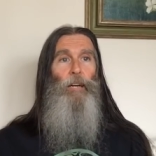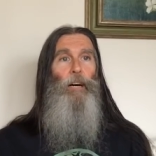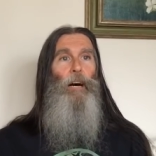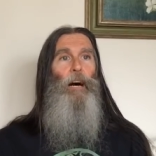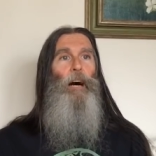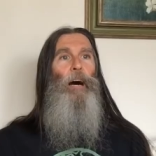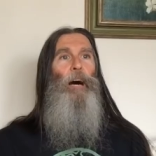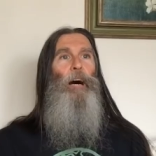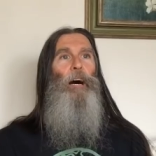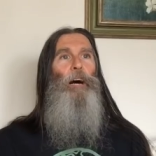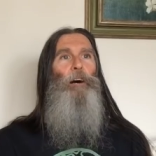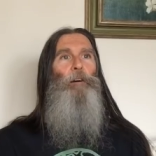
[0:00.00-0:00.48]

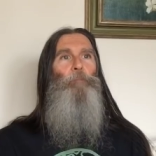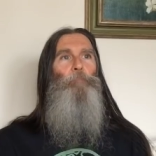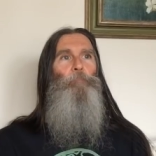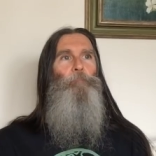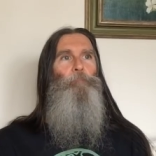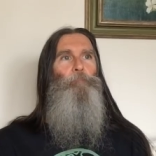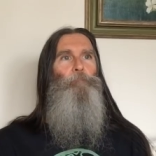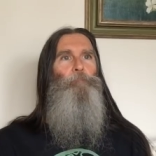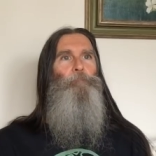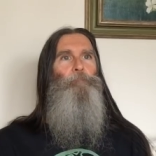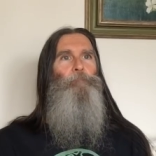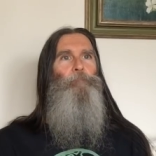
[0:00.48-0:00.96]

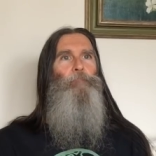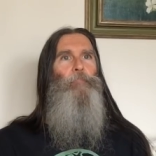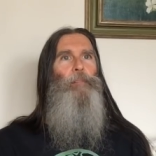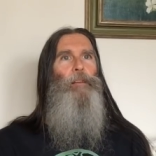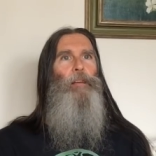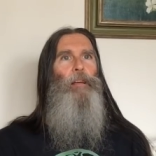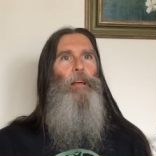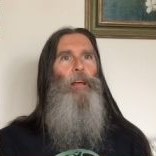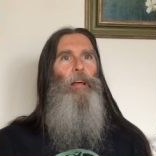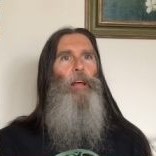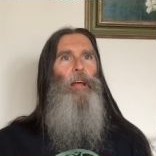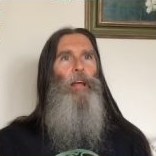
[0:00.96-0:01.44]
Um,
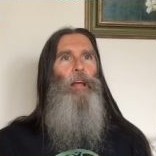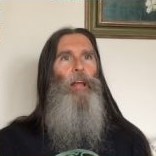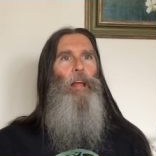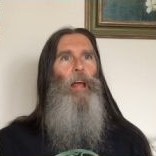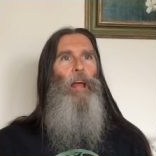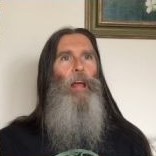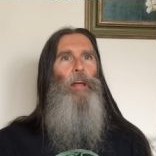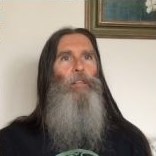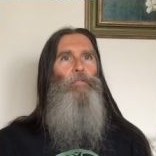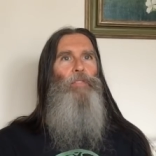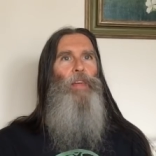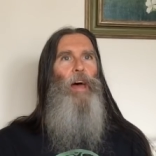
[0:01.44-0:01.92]

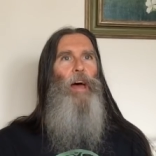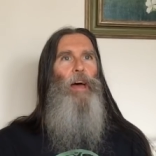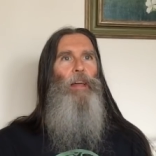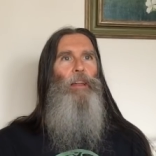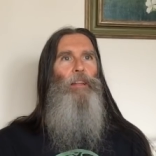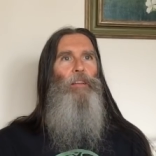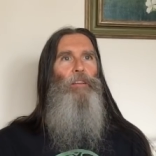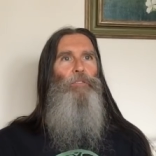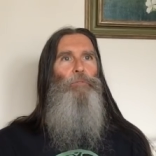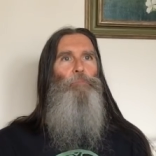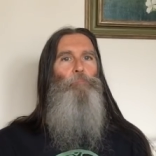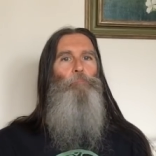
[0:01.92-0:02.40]
and
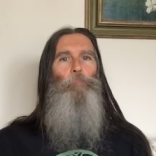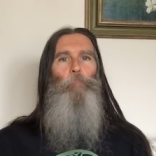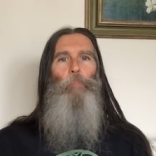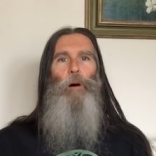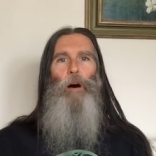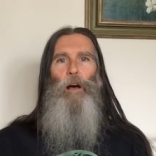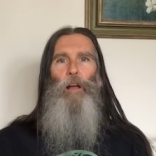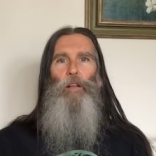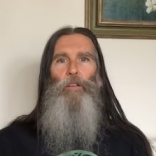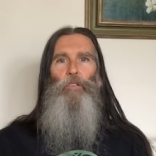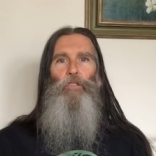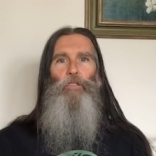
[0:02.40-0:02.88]
that is
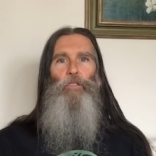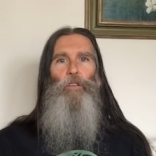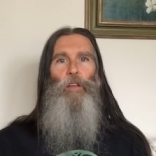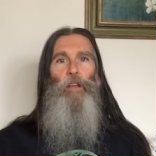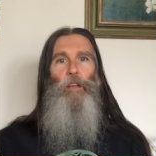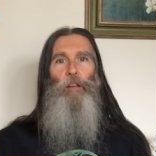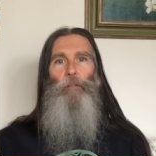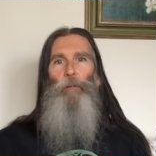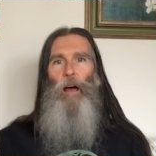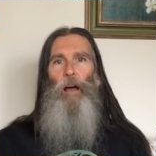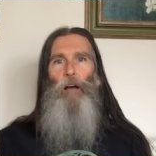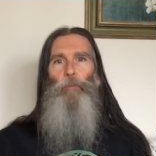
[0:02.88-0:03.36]
much,
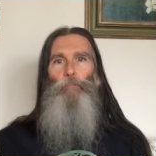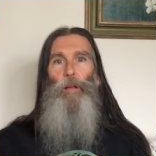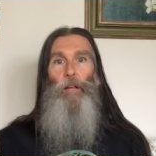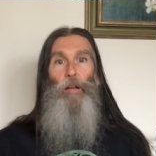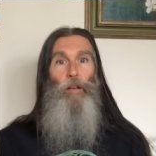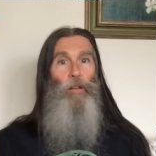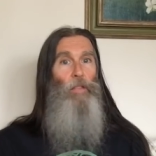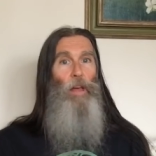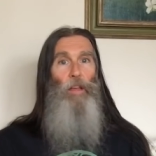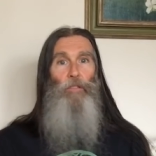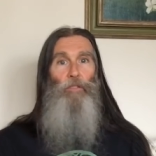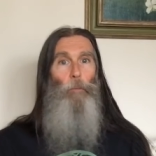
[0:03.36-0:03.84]
in my
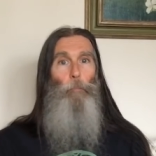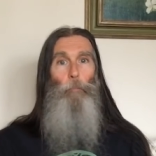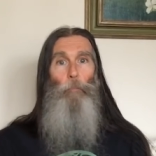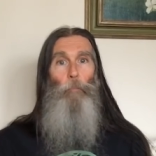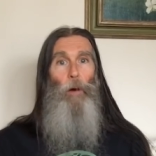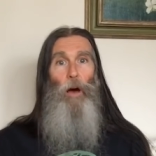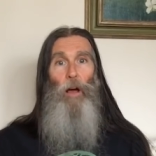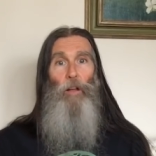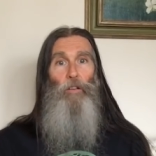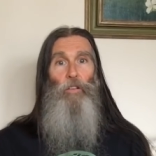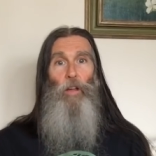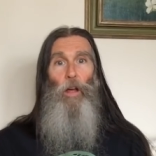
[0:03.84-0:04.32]
opinion, that's a
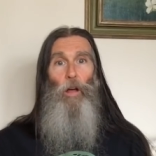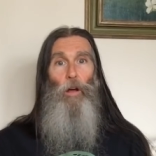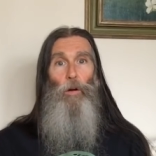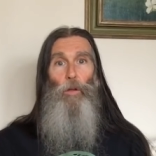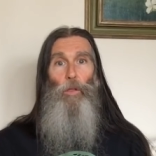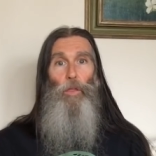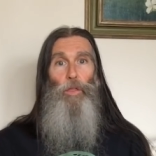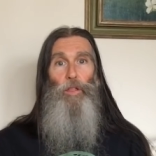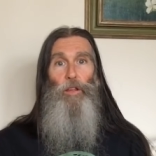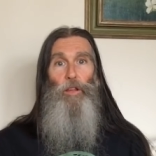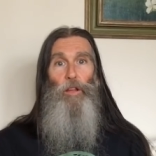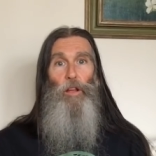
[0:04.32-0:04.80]
much
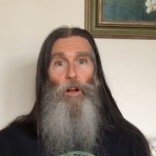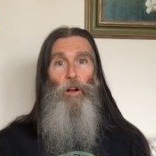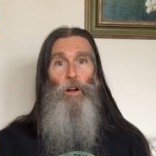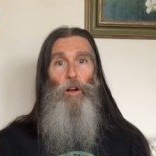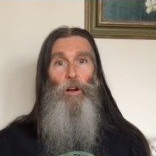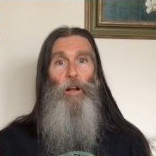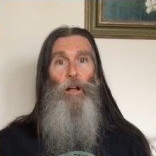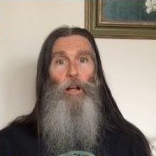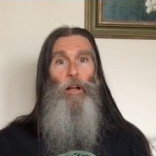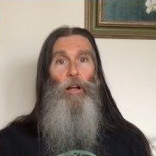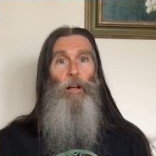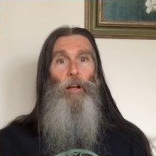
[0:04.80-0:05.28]

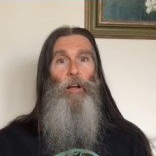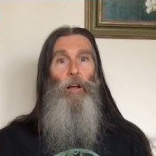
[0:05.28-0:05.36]
healthier